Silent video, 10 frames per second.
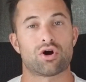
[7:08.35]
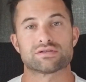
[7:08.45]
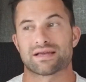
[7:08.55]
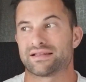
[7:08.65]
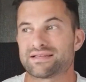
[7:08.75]

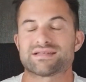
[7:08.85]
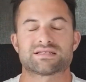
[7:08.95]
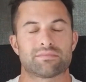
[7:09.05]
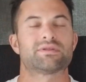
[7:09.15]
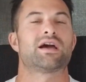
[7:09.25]
Like this is
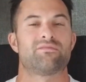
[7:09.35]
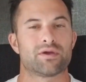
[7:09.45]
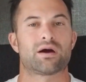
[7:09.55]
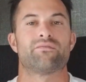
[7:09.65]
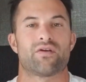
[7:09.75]
something I've
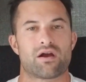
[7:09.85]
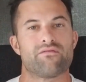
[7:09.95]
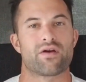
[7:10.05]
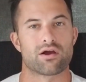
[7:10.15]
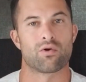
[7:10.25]
become very,
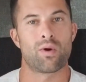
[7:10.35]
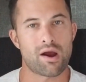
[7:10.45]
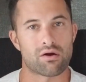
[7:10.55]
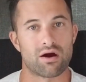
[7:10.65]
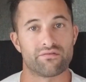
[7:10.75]
very aware
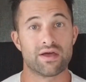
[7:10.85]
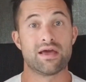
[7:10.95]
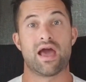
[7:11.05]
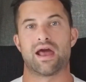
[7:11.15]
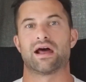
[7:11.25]
of.
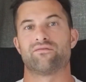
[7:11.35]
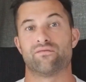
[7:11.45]
And I've,